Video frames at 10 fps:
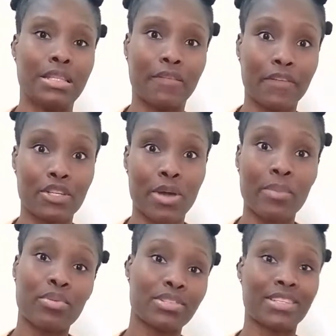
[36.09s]
the video I
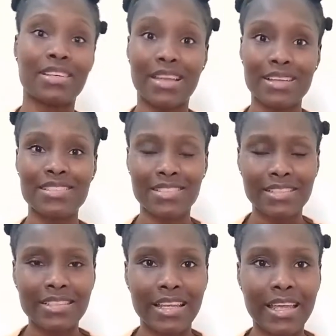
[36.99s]
posted last
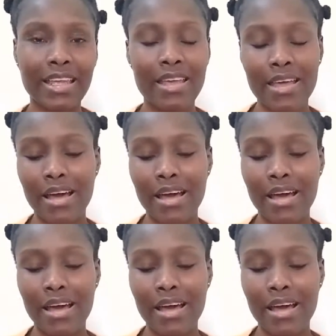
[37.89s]
Sunday.